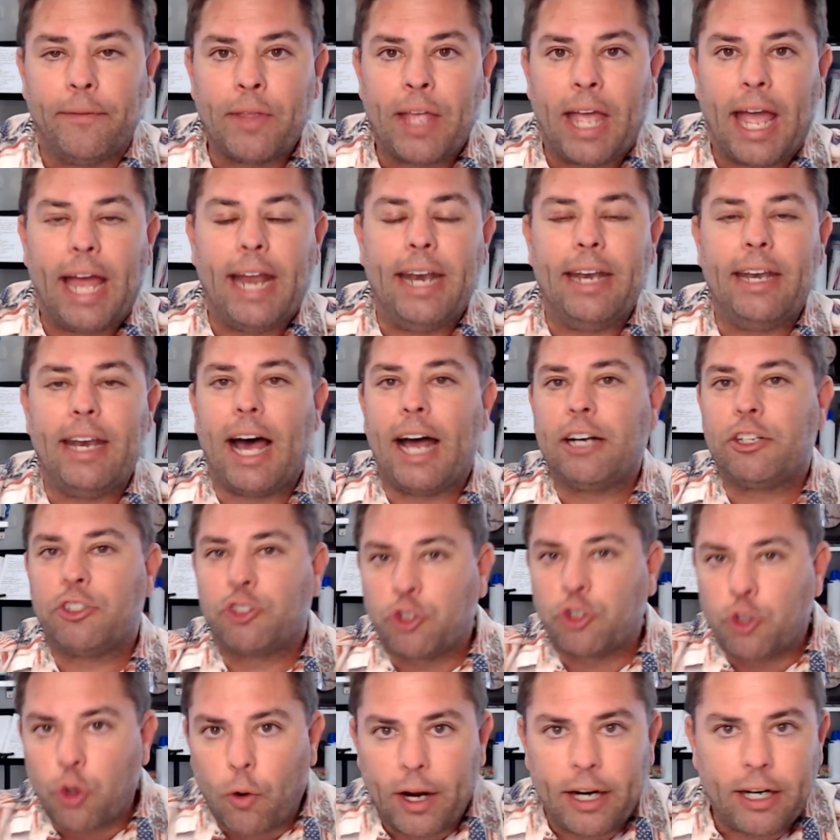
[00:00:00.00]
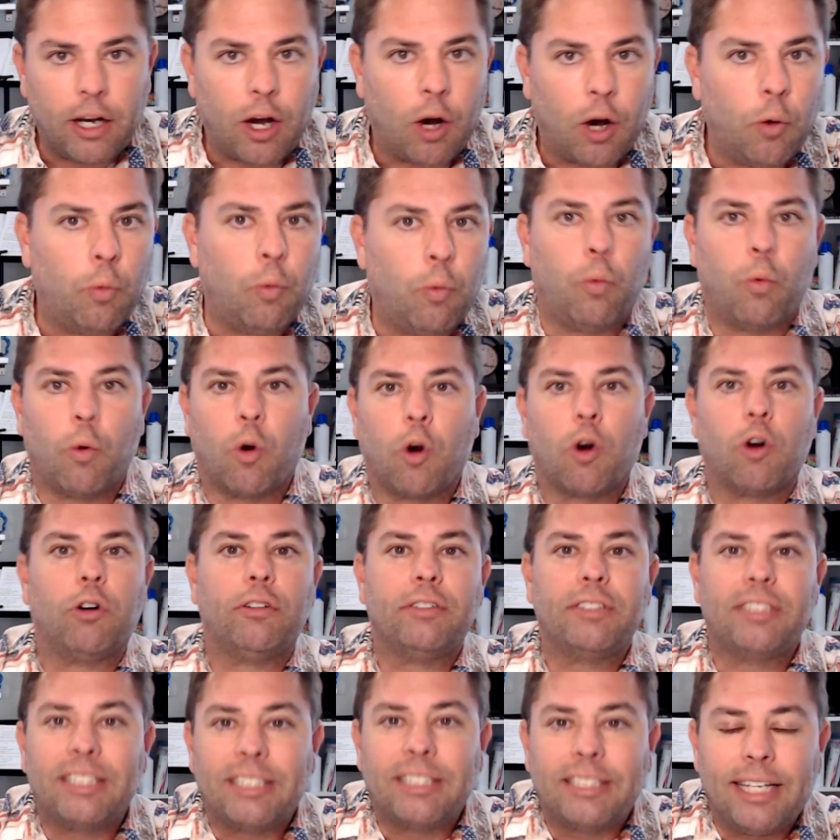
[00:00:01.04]
and not join a
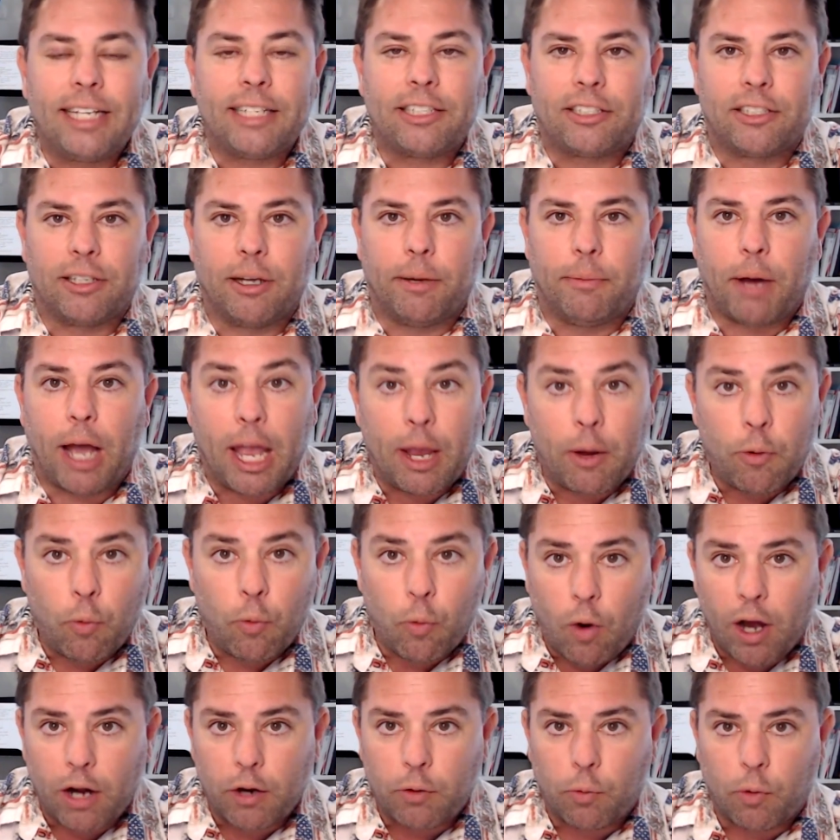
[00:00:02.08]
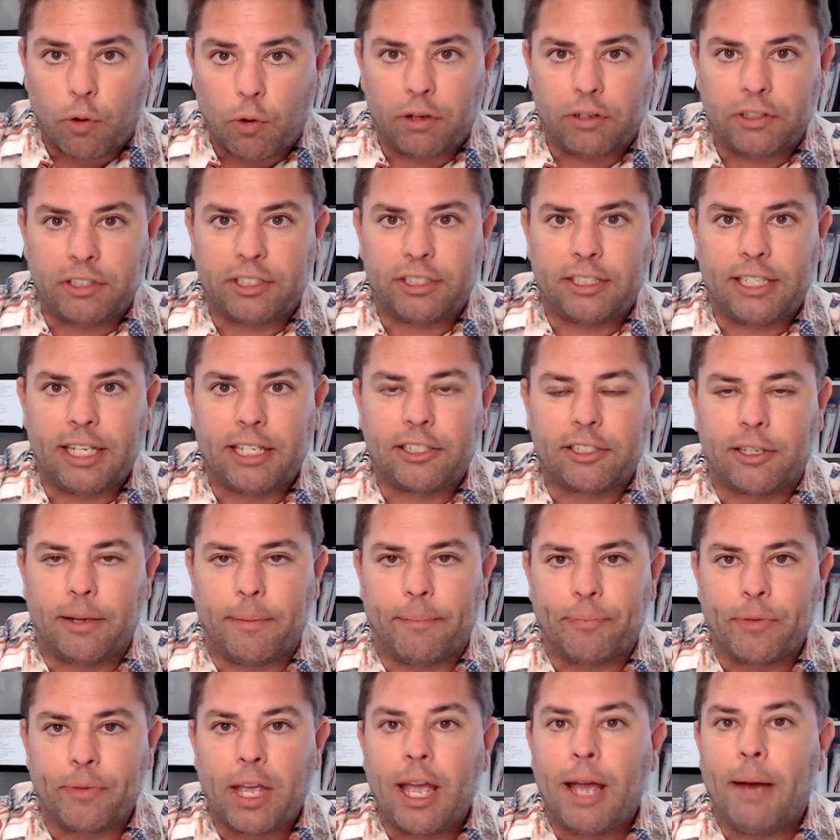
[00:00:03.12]
world system, a one world
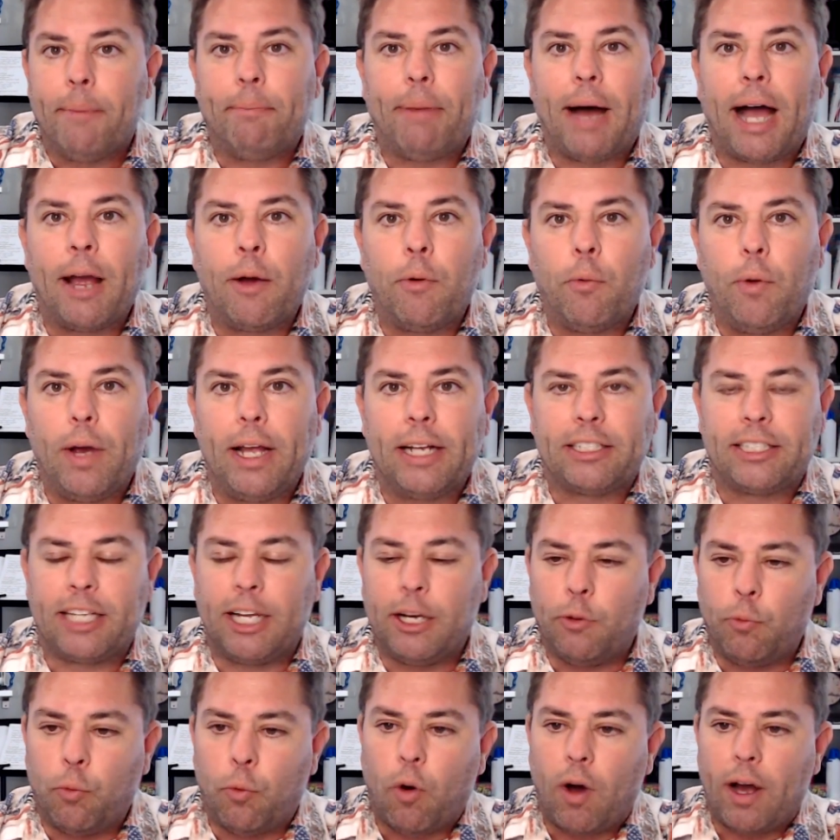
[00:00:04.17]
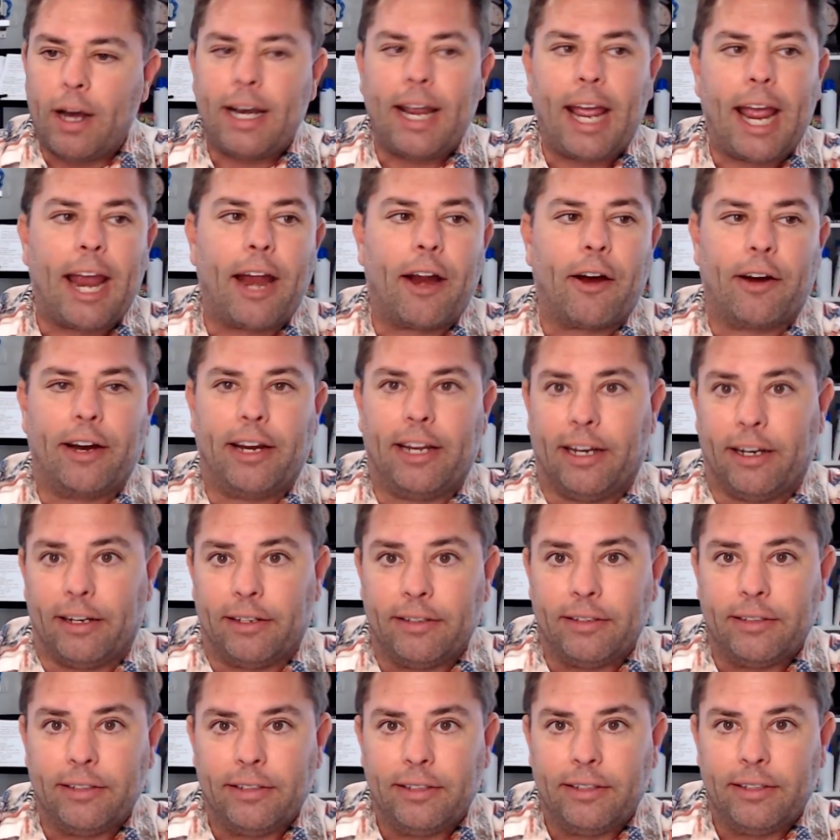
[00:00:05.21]
system by which in one area
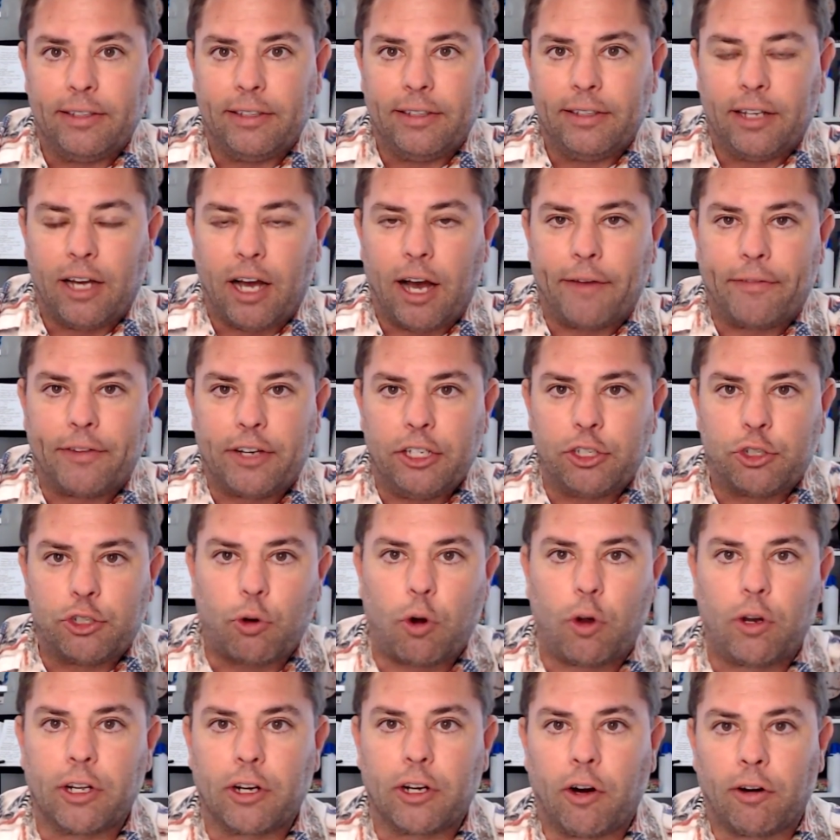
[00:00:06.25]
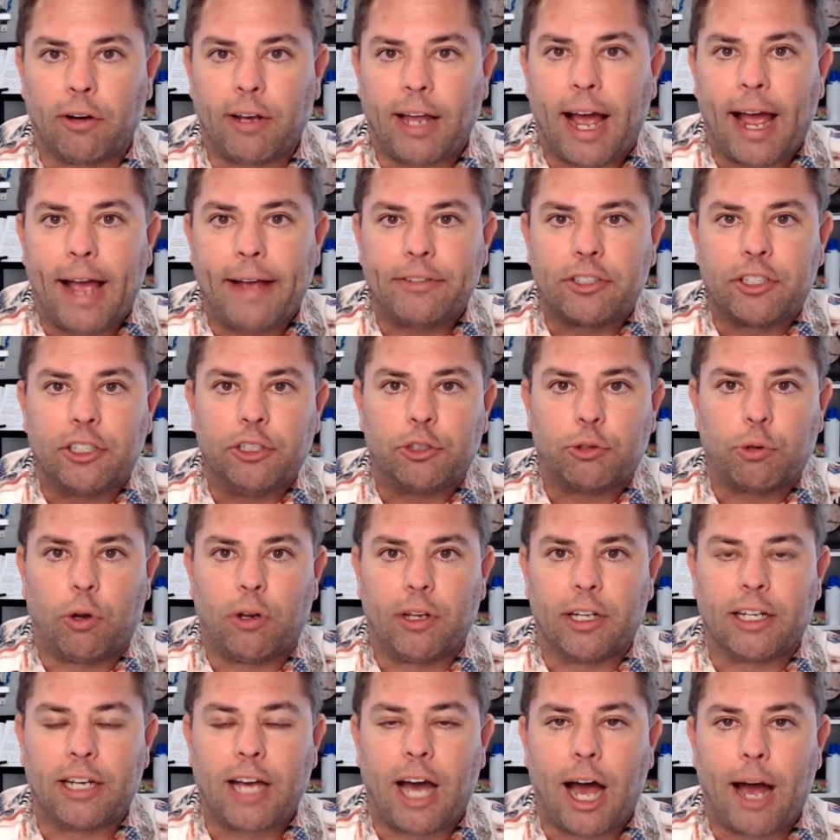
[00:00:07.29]
of controlling our lives,
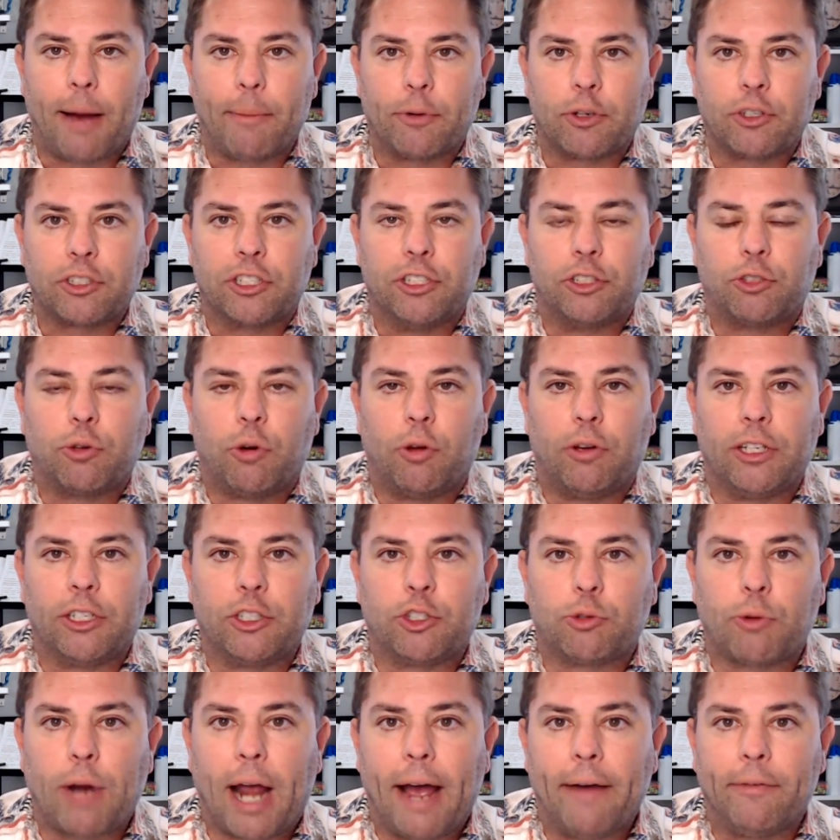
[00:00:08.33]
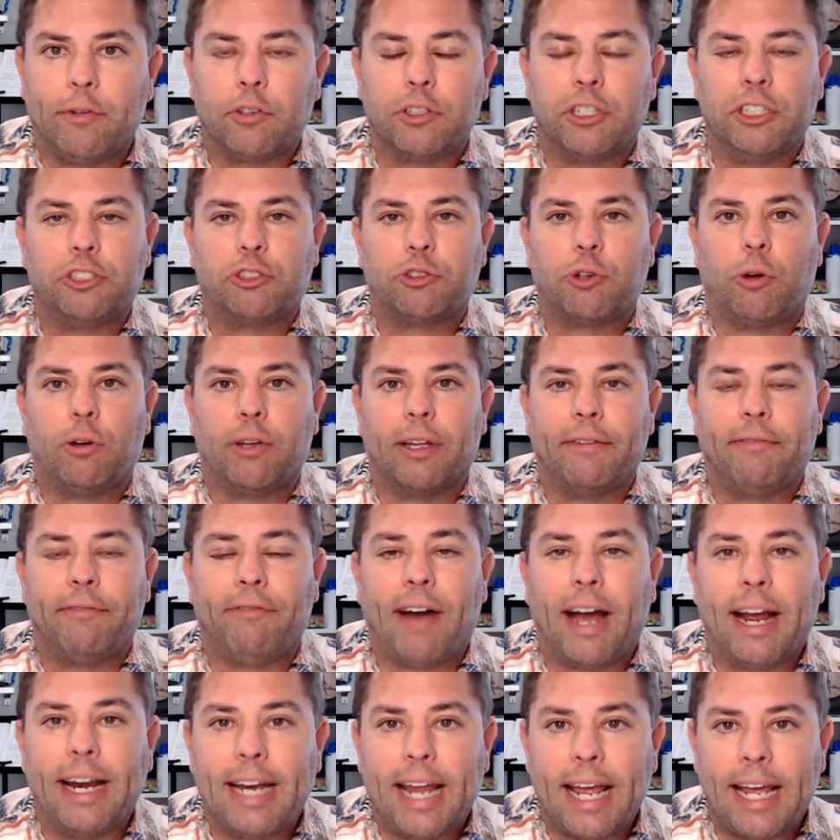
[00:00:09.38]
controlling commerce, controlling travel, controlling
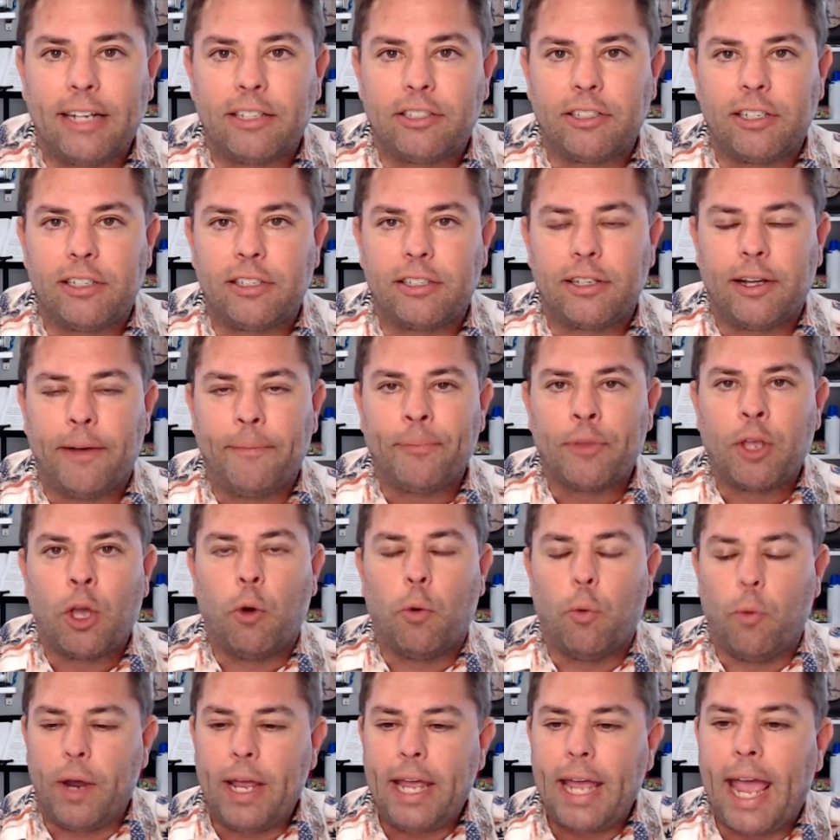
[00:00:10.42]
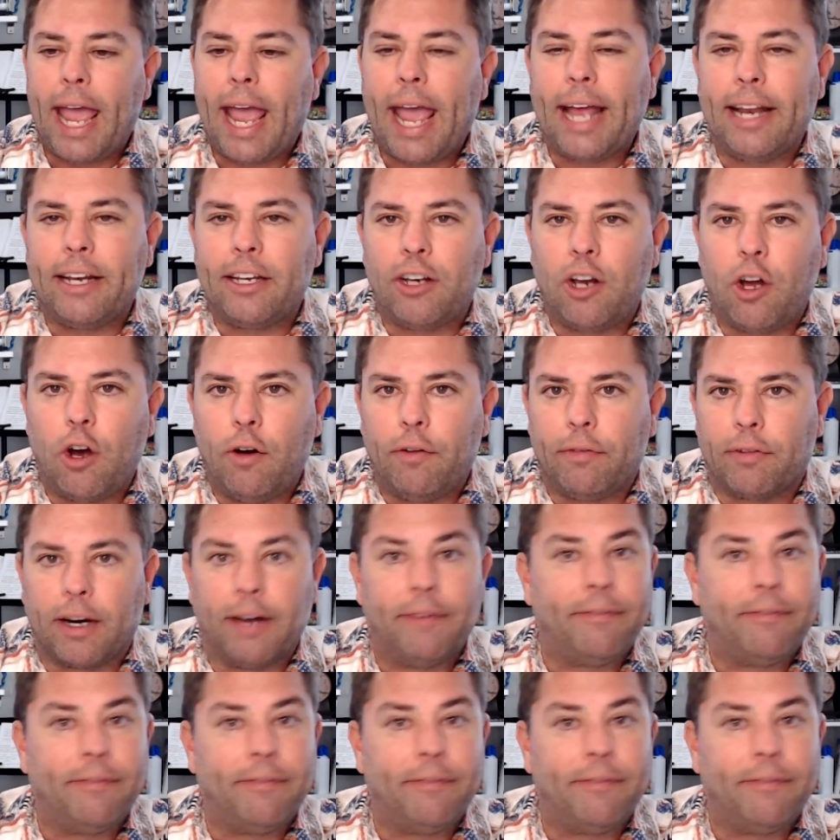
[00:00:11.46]
finances, we hand it over.